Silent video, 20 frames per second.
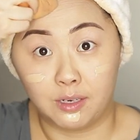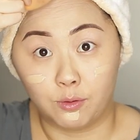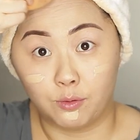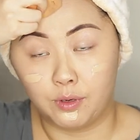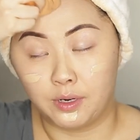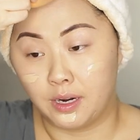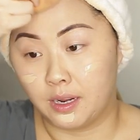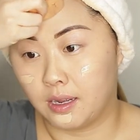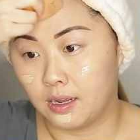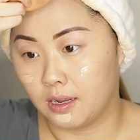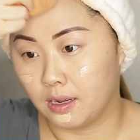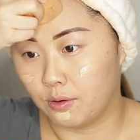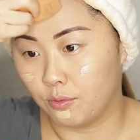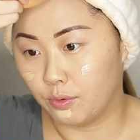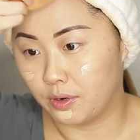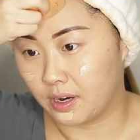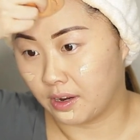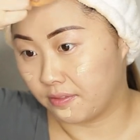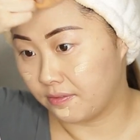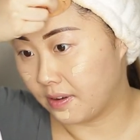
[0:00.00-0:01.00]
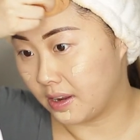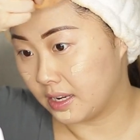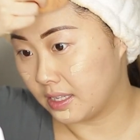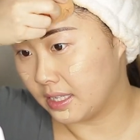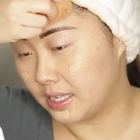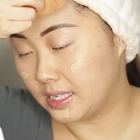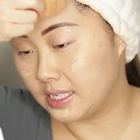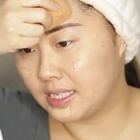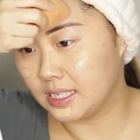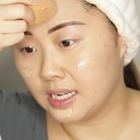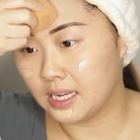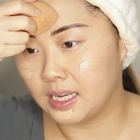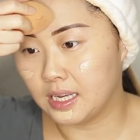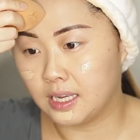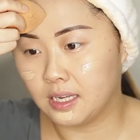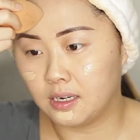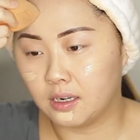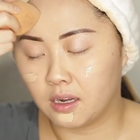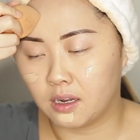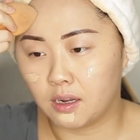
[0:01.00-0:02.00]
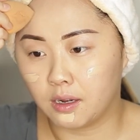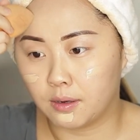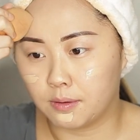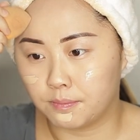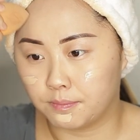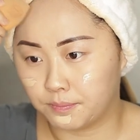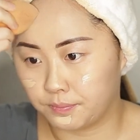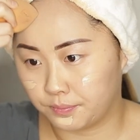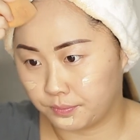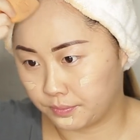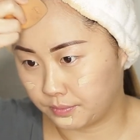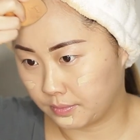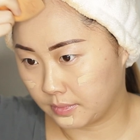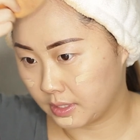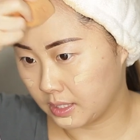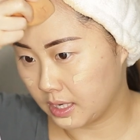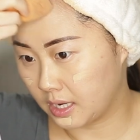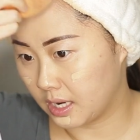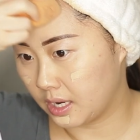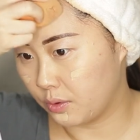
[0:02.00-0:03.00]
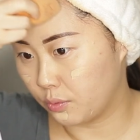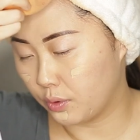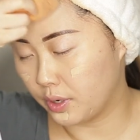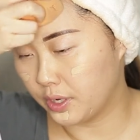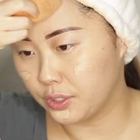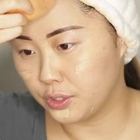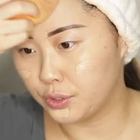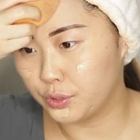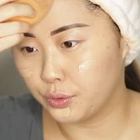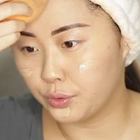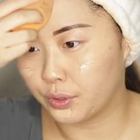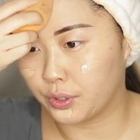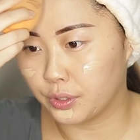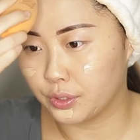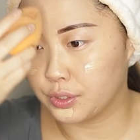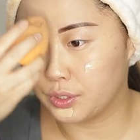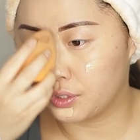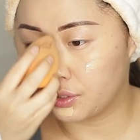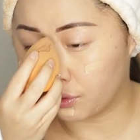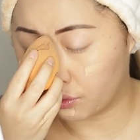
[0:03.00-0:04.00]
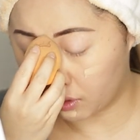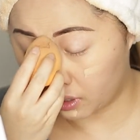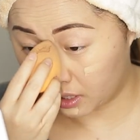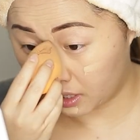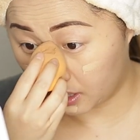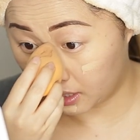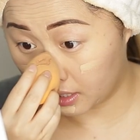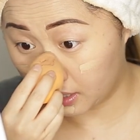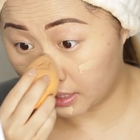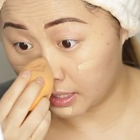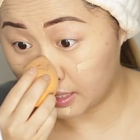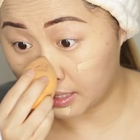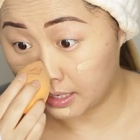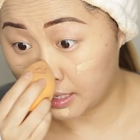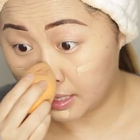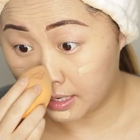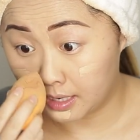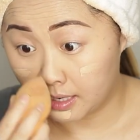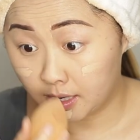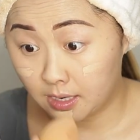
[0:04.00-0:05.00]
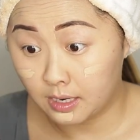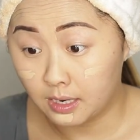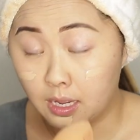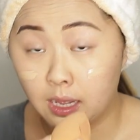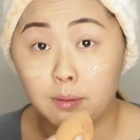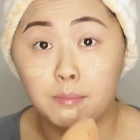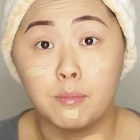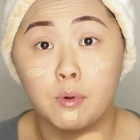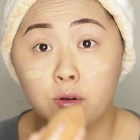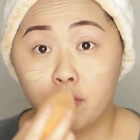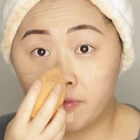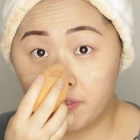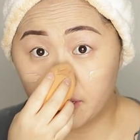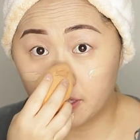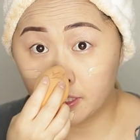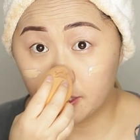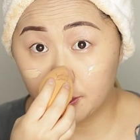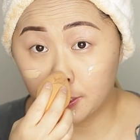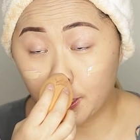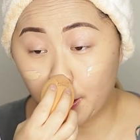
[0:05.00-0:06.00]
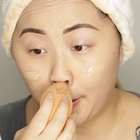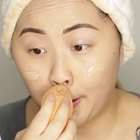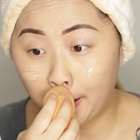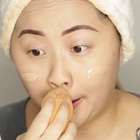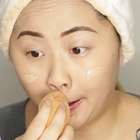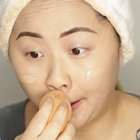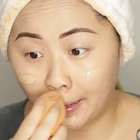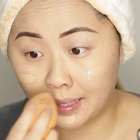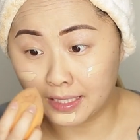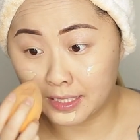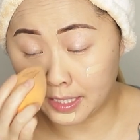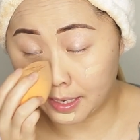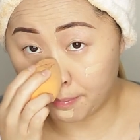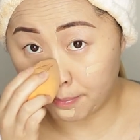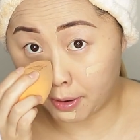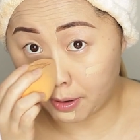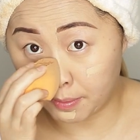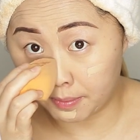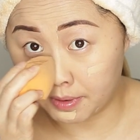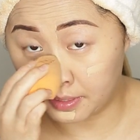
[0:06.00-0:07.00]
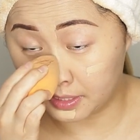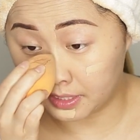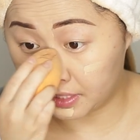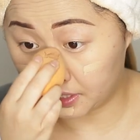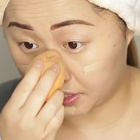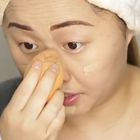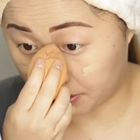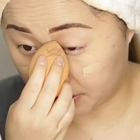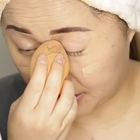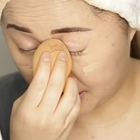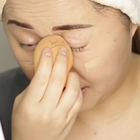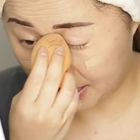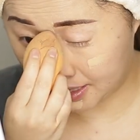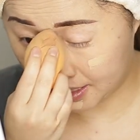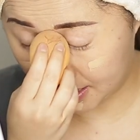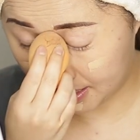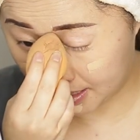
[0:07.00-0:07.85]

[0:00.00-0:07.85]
when I finally did, I went to her store at Hmong Village, located in St. Paul, Minnesota.